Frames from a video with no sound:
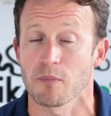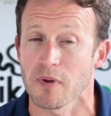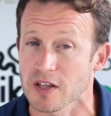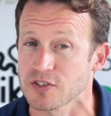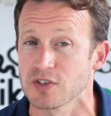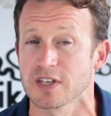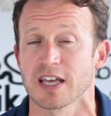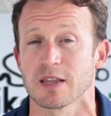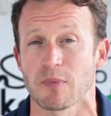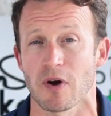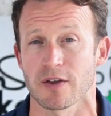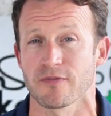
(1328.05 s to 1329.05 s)
Plus you can get the
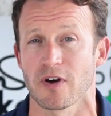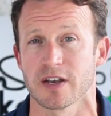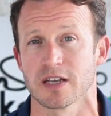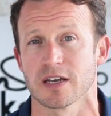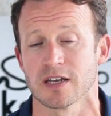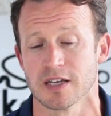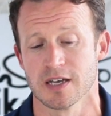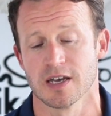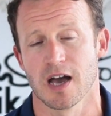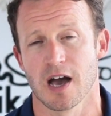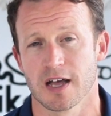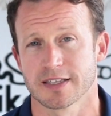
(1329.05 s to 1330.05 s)
bike finder
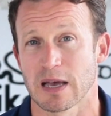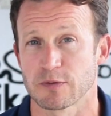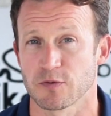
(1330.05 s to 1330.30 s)
tabs